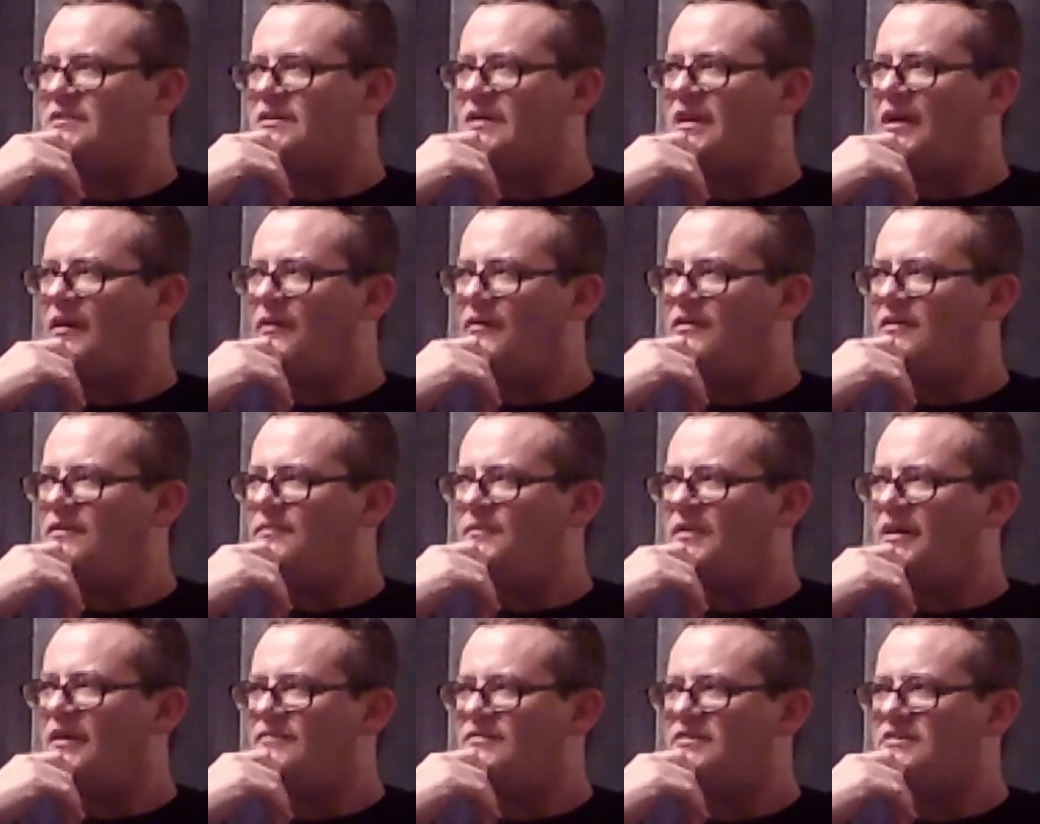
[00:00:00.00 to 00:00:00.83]
I would even
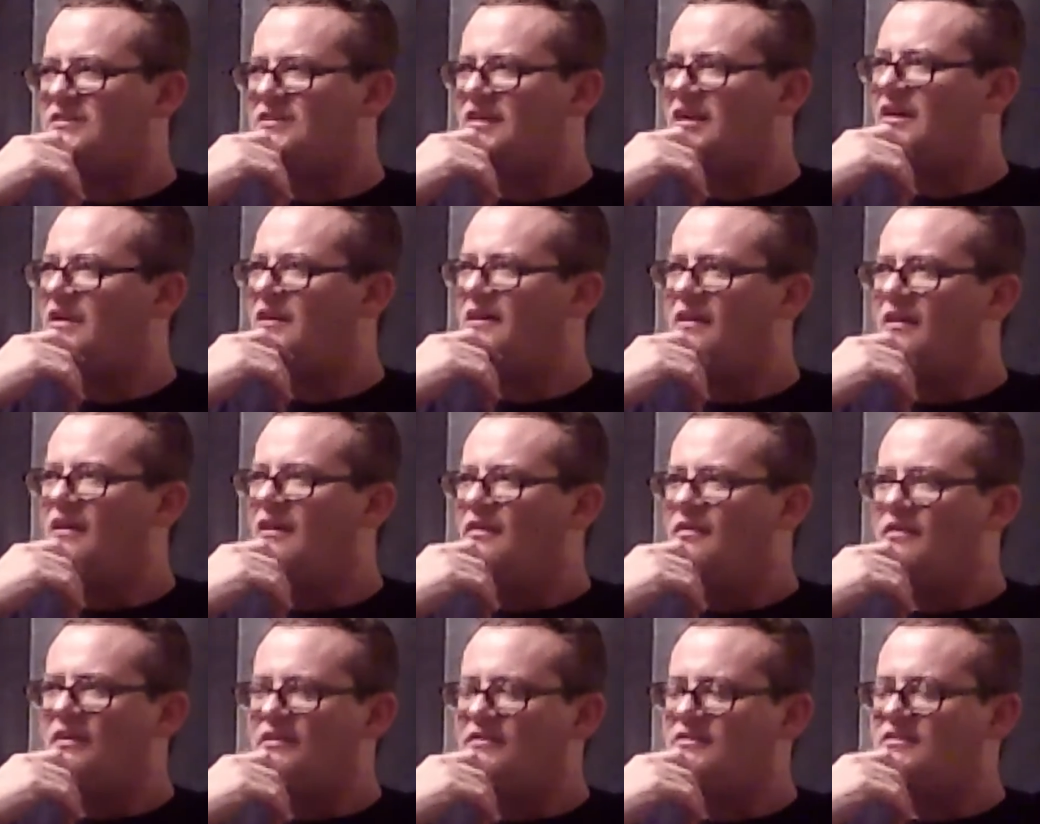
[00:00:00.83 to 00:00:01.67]
have to say
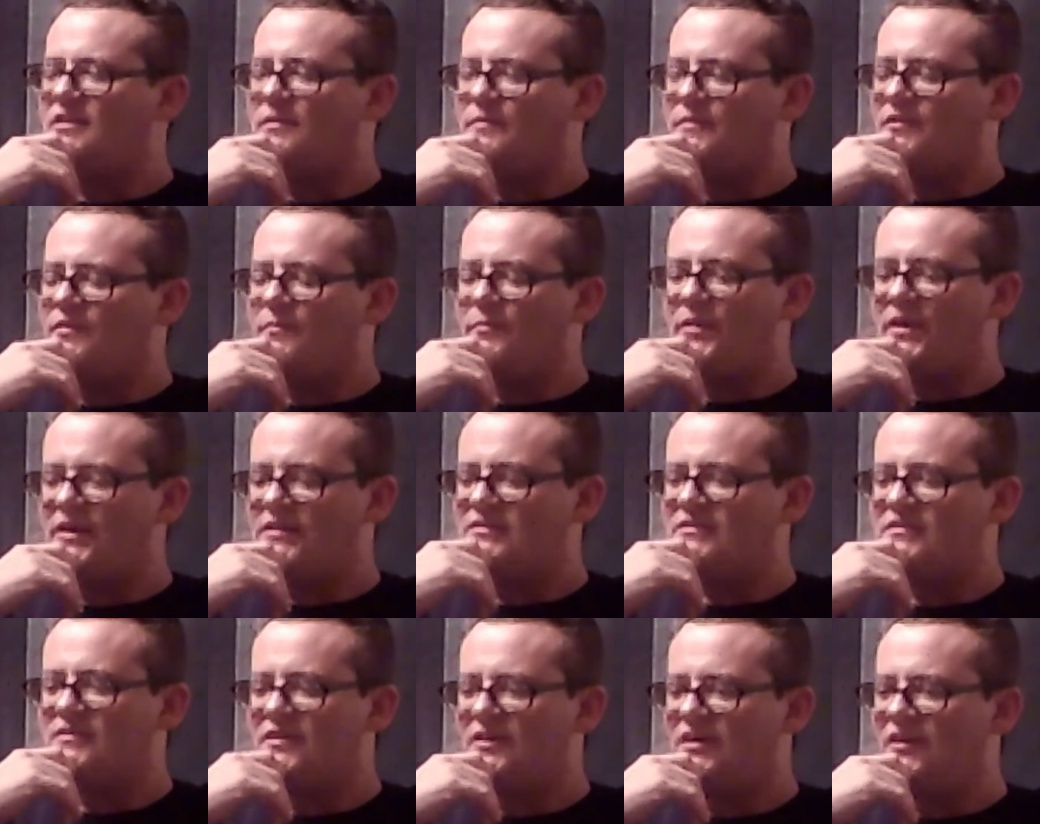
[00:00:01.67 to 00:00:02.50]
that's some of the
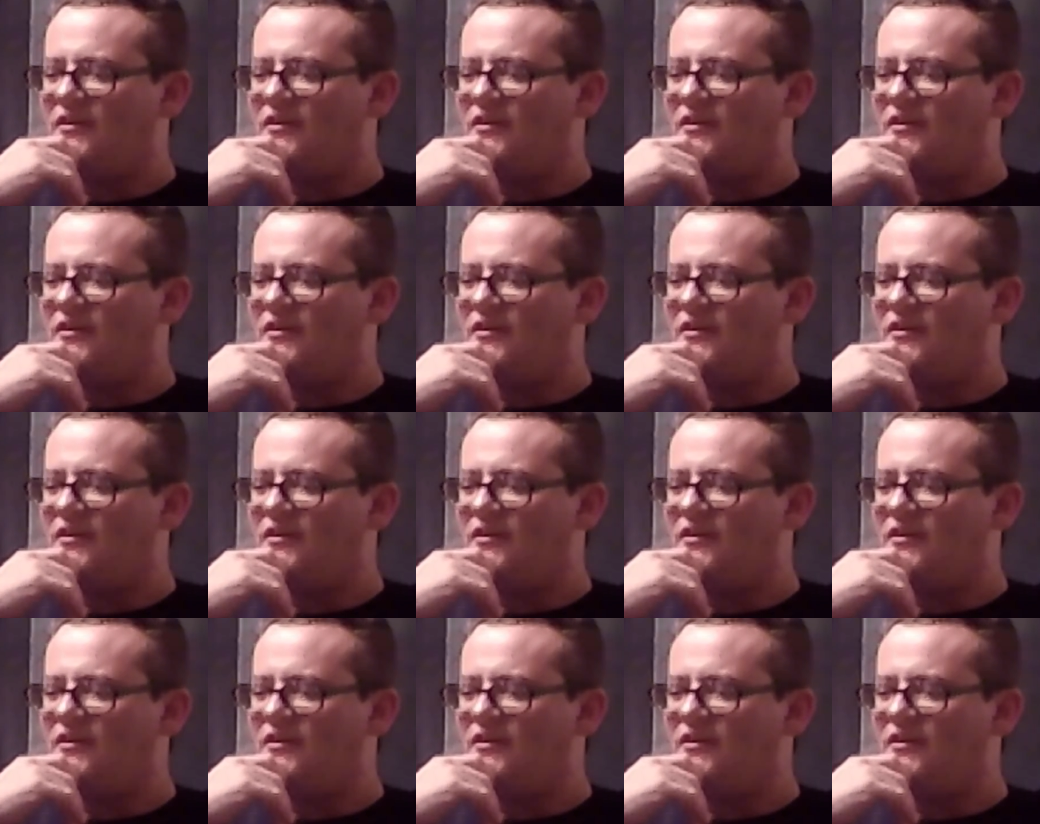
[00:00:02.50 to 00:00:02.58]
best stuff.